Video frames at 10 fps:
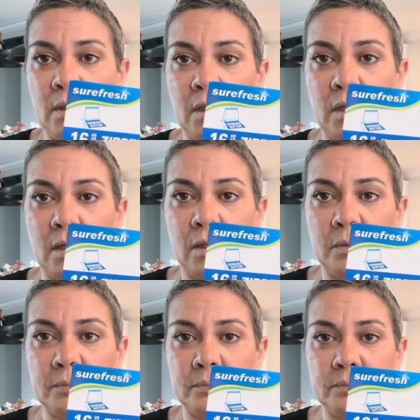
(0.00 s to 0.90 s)

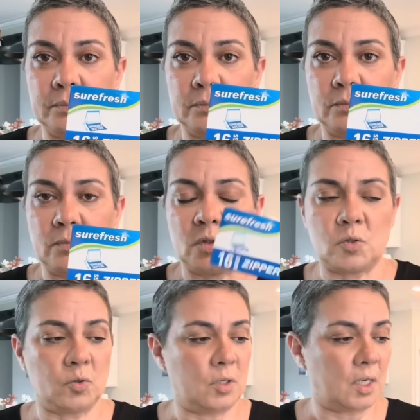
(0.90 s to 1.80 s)
Um,
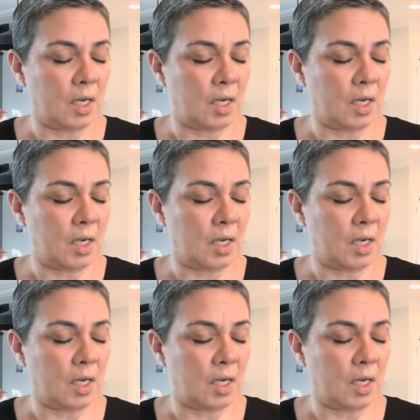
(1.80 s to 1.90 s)
so you,